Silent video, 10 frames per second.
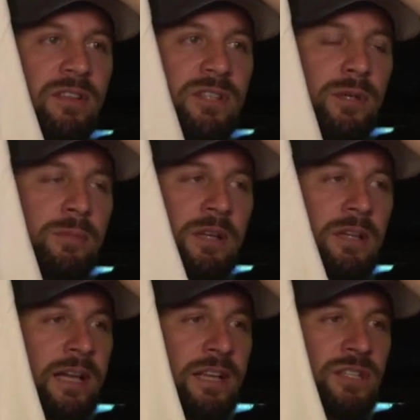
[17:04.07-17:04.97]
to me
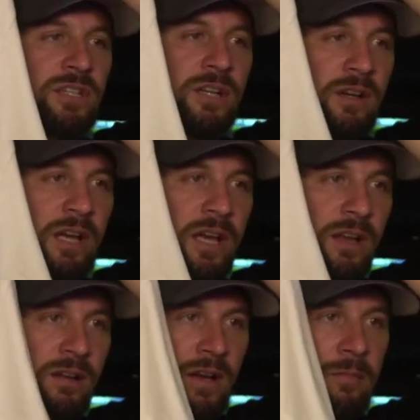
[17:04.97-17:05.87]
last year. And
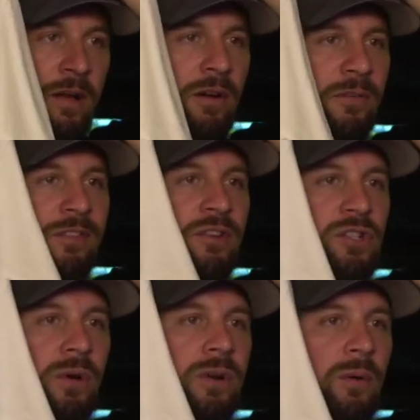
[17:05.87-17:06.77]
I don't know if I ever
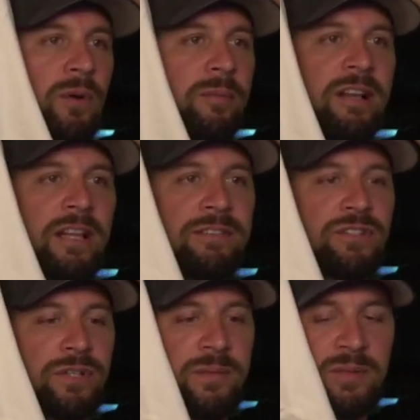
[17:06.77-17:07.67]
showed it on one of my live
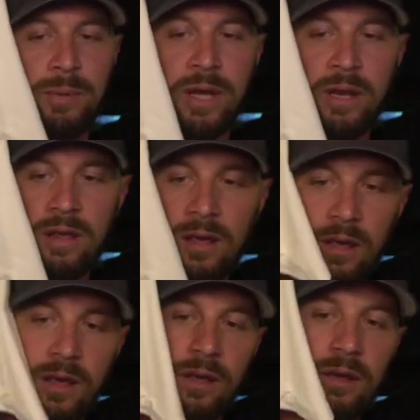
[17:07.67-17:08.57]
streams, but
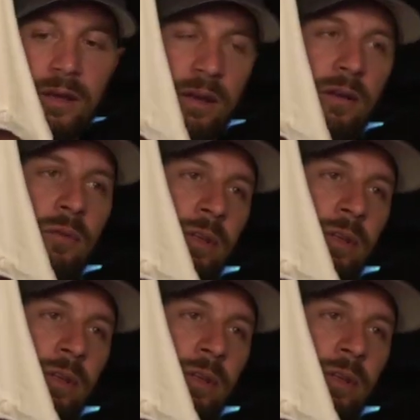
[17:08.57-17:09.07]
really,